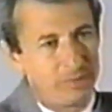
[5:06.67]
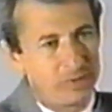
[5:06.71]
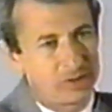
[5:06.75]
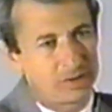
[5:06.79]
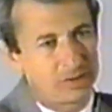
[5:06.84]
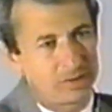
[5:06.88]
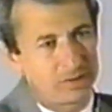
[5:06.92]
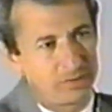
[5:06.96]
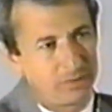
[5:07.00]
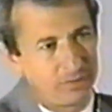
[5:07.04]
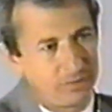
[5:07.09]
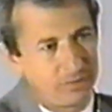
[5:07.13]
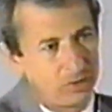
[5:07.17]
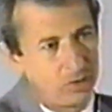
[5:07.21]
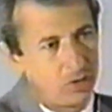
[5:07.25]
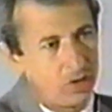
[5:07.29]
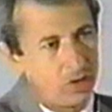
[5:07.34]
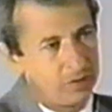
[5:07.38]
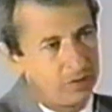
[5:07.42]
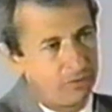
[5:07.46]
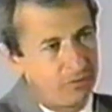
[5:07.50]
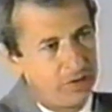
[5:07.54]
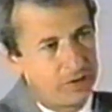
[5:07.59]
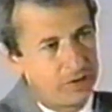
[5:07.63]
It's
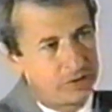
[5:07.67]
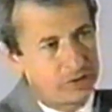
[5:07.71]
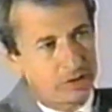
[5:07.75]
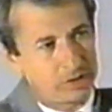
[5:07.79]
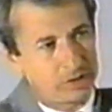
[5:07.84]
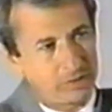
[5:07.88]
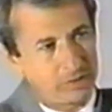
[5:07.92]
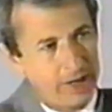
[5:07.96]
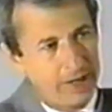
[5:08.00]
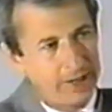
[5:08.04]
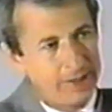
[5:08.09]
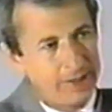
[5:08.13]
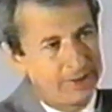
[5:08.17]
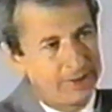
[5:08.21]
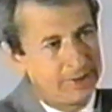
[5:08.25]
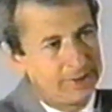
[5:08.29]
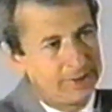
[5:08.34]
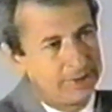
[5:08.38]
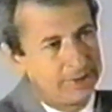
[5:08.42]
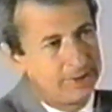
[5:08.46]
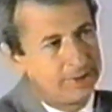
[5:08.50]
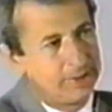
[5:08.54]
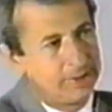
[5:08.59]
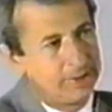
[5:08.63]
law of physics, right?
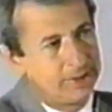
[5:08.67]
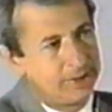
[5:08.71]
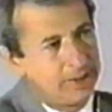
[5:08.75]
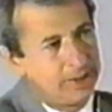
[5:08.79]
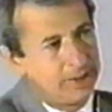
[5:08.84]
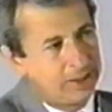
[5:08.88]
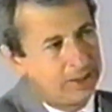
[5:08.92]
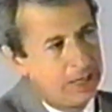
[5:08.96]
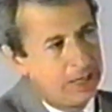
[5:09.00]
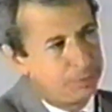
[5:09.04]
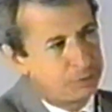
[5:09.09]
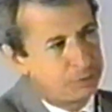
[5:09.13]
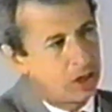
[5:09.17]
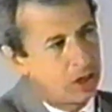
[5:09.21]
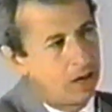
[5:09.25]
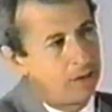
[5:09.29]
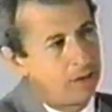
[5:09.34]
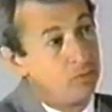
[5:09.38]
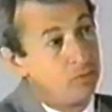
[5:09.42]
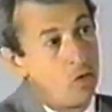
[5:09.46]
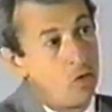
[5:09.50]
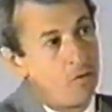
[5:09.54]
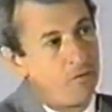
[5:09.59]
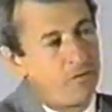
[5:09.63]
It keeps
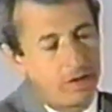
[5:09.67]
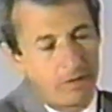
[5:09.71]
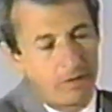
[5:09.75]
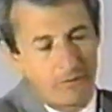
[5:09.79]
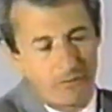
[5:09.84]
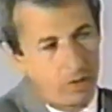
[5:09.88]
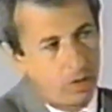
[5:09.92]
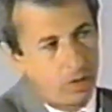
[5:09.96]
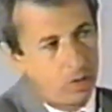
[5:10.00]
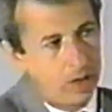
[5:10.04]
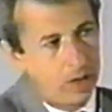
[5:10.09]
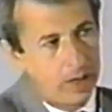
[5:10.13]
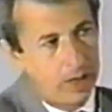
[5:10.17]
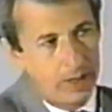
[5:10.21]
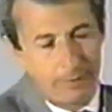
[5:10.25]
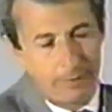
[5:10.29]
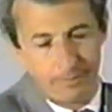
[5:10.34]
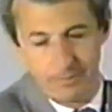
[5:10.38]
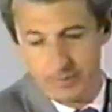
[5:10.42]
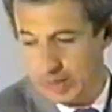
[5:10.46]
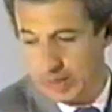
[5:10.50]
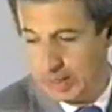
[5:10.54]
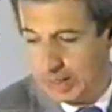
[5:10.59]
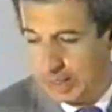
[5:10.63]
on moving for a
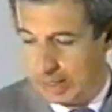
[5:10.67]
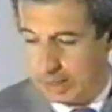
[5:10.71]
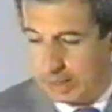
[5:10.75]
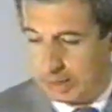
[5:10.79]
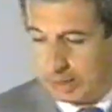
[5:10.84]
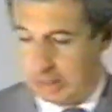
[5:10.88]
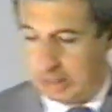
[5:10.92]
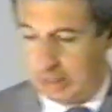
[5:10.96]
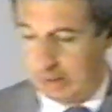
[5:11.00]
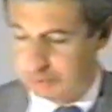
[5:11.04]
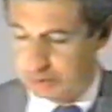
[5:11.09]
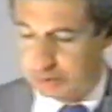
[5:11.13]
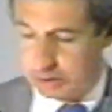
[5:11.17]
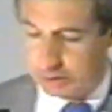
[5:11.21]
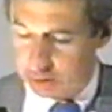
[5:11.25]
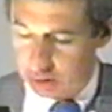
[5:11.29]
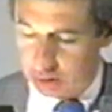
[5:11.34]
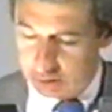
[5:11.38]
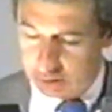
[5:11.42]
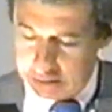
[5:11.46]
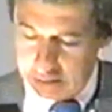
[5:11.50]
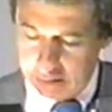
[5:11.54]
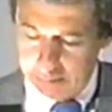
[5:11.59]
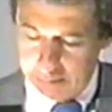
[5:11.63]
while, and it
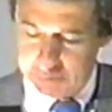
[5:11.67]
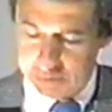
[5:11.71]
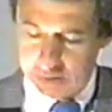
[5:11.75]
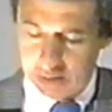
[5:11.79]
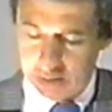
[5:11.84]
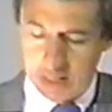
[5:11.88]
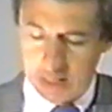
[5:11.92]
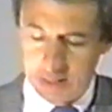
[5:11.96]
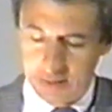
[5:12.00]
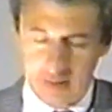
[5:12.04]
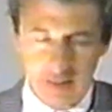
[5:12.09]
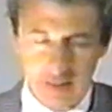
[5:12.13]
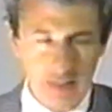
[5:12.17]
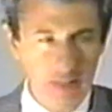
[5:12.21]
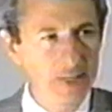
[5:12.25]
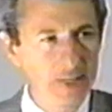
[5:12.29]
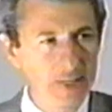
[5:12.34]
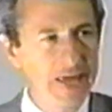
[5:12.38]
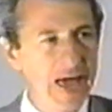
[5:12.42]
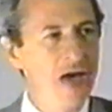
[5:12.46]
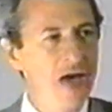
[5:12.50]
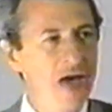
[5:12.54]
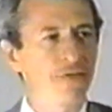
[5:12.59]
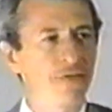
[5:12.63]
keeps on
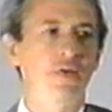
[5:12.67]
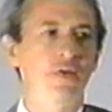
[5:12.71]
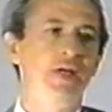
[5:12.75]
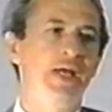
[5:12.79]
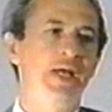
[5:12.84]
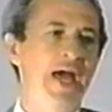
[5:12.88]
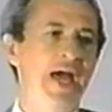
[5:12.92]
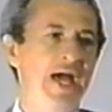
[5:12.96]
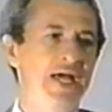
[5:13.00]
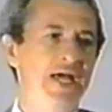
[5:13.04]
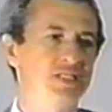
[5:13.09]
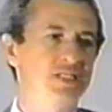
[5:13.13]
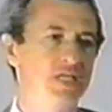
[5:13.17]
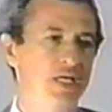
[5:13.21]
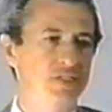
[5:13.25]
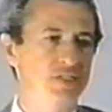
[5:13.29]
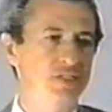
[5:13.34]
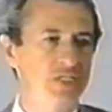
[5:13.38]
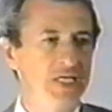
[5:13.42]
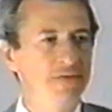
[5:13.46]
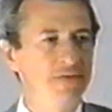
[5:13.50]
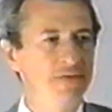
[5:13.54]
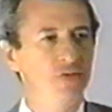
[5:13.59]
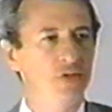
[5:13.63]
gathering
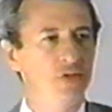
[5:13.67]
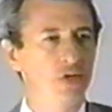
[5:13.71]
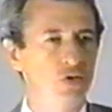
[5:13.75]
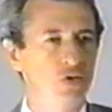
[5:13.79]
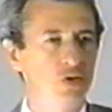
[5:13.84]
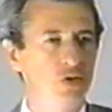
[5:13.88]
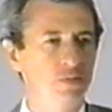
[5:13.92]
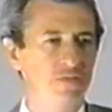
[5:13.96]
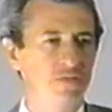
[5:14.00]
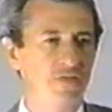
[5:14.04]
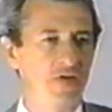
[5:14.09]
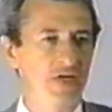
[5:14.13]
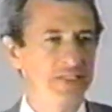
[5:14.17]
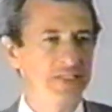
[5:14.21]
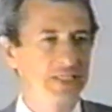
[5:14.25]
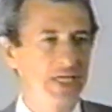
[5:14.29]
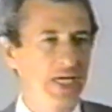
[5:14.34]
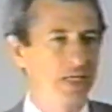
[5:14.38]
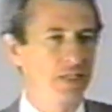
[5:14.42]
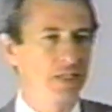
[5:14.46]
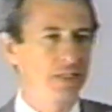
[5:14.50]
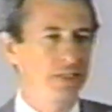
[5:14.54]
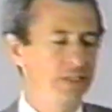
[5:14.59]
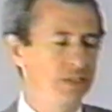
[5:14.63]
assets even though human
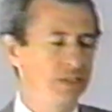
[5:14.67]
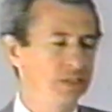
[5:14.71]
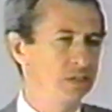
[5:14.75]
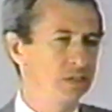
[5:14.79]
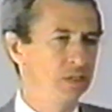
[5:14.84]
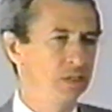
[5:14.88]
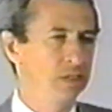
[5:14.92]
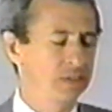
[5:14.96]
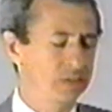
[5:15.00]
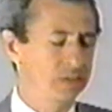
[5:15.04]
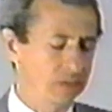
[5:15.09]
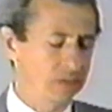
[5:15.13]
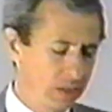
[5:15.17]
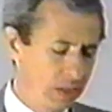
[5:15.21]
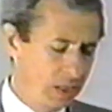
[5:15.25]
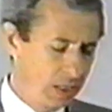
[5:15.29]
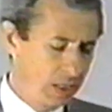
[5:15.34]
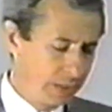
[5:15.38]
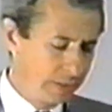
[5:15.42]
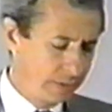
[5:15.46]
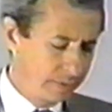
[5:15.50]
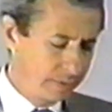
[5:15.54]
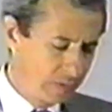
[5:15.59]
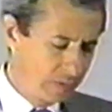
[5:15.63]
vitality is
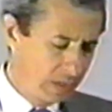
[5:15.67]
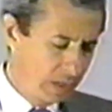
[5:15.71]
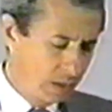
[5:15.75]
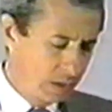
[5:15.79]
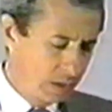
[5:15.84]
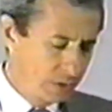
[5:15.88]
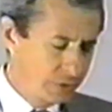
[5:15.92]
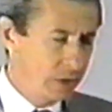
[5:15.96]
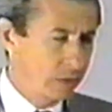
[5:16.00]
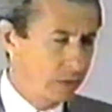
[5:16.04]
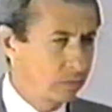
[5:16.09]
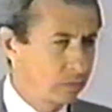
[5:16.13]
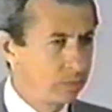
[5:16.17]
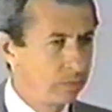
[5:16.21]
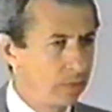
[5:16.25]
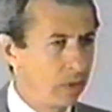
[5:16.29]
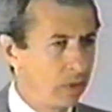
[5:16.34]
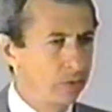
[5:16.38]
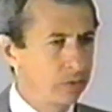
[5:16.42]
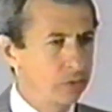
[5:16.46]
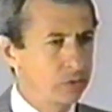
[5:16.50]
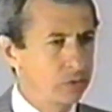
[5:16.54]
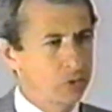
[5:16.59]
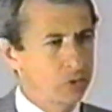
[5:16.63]
declining. General
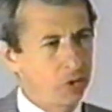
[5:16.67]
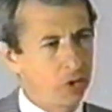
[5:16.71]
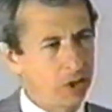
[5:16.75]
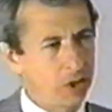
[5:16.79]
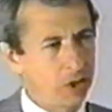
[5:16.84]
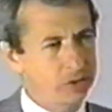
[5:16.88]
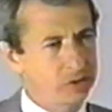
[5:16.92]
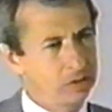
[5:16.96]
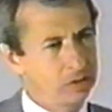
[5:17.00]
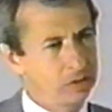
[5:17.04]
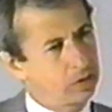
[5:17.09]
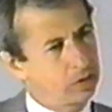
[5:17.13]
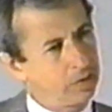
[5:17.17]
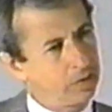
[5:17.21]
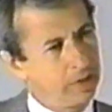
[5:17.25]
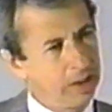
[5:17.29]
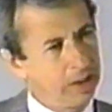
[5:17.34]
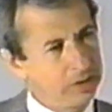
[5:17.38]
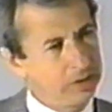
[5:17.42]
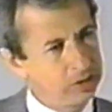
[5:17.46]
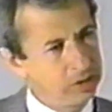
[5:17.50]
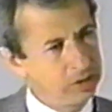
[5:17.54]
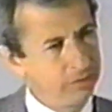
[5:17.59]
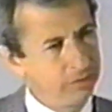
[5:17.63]
Motors lost its
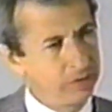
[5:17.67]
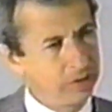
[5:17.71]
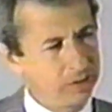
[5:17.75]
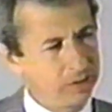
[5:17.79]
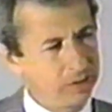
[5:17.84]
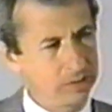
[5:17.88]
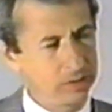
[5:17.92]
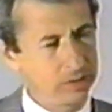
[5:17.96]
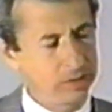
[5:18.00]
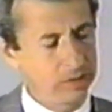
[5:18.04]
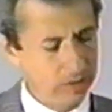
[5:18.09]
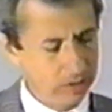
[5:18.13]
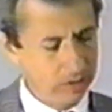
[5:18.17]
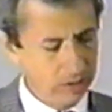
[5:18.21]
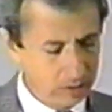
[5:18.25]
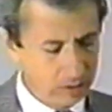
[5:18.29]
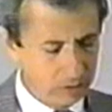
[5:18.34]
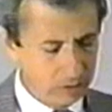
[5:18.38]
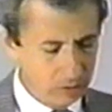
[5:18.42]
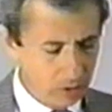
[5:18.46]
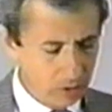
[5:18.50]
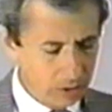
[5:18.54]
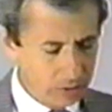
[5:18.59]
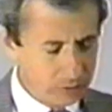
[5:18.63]
creativity,
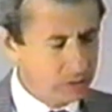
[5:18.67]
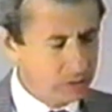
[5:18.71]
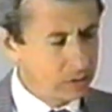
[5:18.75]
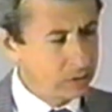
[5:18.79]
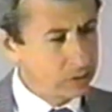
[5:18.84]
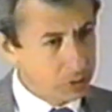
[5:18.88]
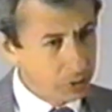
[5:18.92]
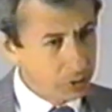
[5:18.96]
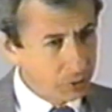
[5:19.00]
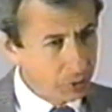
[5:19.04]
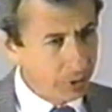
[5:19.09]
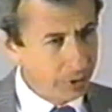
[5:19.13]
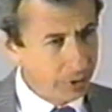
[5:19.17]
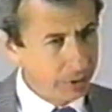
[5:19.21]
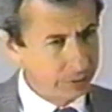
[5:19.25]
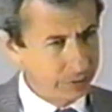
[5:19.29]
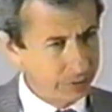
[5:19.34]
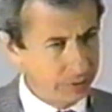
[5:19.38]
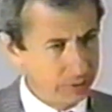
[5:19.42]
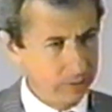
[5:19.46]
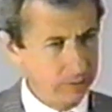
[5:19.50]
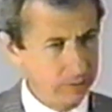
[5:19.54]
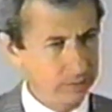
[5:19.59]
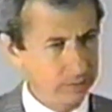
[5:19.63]
lost its
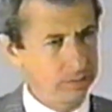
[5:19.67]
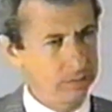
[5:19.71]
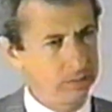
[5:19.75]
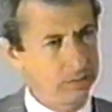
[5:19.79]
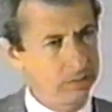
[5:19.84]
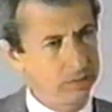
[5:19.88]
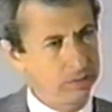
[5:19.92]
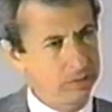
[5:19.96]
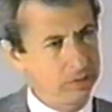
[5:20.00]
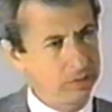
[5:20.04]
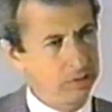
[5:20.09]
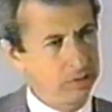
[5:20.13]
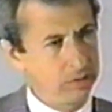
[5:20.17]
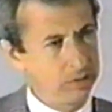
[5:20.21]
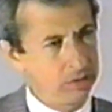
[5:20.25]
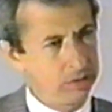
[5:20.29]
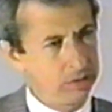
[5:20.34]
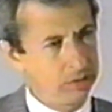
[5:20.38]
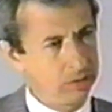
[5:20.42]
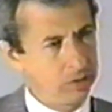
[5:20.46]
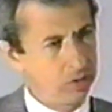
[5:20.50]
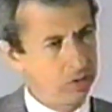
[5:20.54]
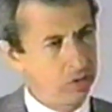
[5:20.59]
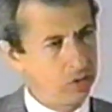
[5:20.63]
loyalty,
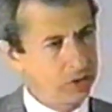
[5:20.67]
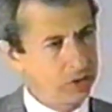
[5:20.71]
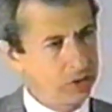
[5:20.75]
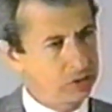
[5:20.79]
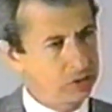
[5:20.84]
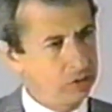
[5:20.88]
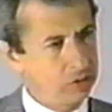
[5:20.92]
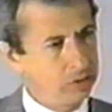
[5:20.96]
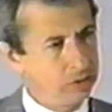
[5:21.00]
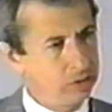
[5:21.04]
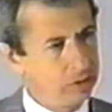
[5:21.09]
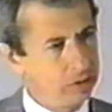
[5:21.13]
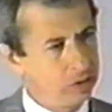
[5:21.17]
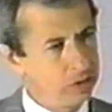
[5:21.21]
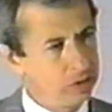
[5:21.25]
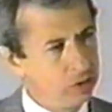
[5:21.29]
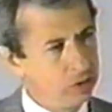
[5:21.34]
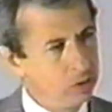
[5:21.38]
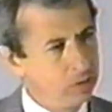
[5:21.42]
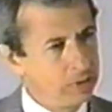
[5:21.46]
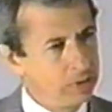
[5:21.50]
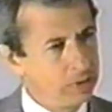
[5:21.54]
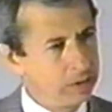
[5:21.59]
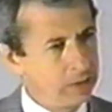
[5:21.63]
lost the
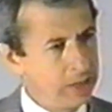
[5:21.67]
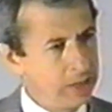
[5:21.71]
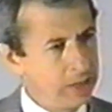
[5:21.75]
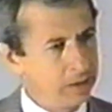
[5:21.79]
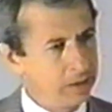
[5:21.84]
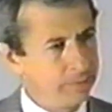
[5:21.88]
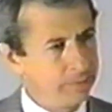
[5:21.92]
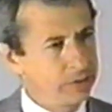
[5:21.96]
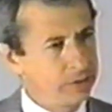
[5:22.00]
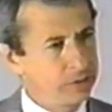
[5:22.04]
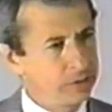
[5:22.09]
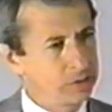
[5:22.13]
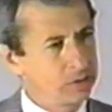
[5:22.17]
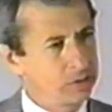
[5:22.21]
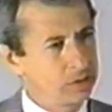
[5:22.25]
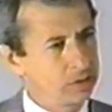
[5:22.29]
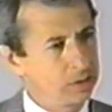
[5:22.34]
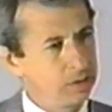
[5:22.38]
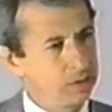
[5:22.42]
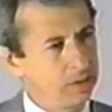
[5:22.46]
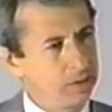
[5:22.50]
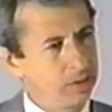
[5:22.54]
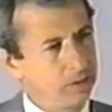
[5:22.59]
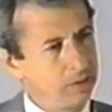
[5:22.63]
human elements
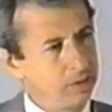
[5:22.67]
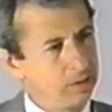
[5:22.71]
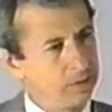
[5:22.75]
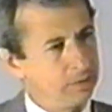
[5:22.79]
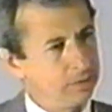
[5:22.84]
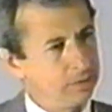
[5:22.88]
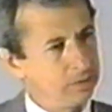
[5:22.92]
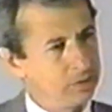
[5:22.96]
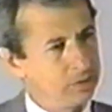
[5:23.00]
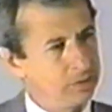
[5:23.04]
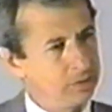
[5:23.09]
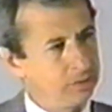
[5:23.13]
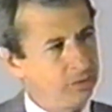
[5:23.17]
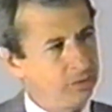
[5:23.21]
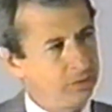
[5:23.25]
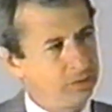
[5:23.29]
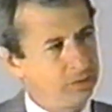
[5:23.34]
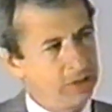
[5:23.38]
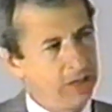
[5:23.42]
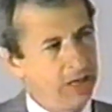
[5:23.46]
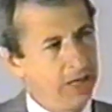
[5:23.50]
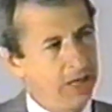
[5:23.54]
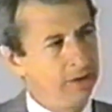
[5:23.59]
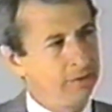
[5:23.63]

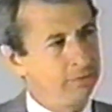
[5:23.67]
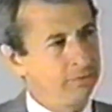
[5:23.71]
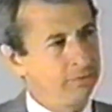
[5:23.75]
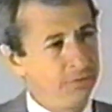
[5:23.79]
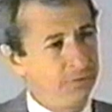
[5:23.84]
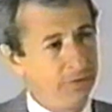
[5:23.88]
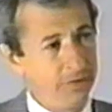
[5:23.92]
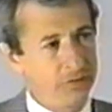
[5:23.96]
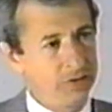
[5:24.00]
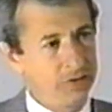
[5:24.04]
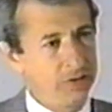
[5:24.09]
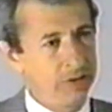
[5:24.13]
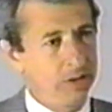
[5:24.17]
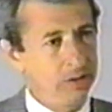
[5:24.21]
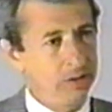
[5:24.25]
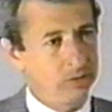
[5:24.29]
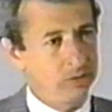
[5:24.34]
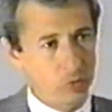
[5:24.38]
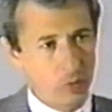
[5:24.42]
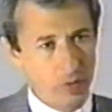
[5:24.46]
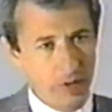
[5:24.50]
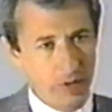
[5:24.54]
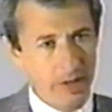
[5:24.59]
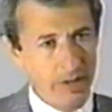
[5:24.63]
10, 15,
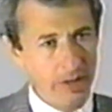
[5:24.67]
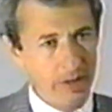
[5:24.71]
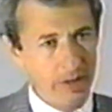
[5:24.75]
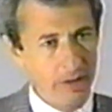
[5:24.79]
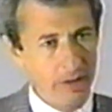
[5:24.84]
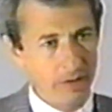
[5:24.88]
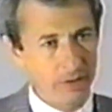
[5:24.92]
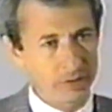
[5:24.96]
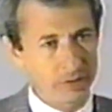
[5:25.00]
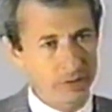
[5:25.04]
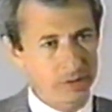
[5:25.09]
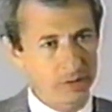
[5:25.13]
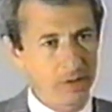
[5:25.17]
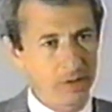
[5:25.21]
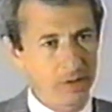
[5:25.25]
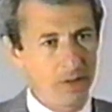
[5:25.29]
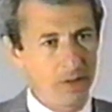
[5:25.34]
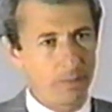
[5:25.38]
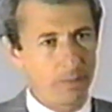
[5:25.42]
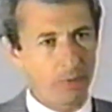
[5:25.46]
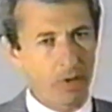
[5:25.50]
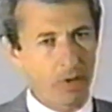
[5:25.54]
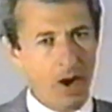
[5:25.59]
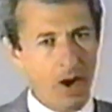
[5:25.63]
20 years
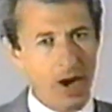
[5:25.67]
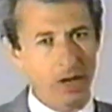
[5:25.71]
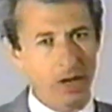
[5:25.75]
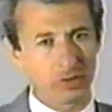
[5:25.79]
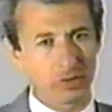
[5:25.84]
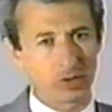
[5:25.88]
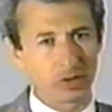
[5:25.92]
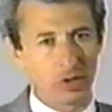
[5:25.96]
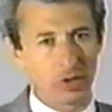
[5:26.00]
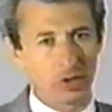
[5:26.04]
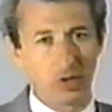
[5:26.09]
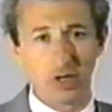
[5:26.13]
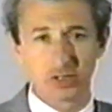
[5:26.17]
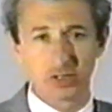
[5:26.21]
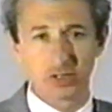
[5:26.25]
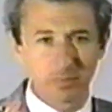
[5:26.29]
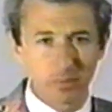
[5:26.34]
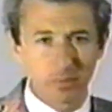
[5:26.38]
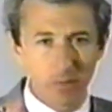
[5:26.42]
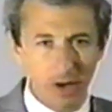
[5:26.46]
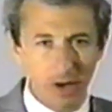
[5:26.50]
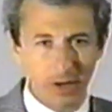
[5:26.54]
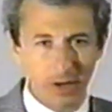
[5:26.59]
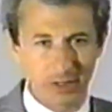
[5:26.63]
prior to the loss
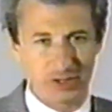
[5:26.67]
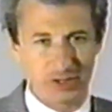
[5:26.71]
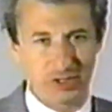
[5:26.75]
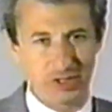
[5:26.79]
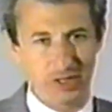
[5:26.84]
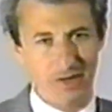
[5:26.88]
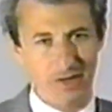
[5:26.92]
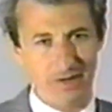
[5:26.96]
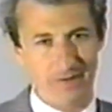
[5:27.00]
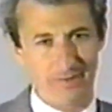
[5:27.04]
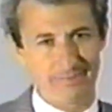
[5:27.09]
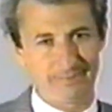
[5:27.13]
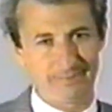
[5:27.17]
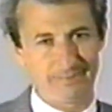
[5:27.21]
of market share.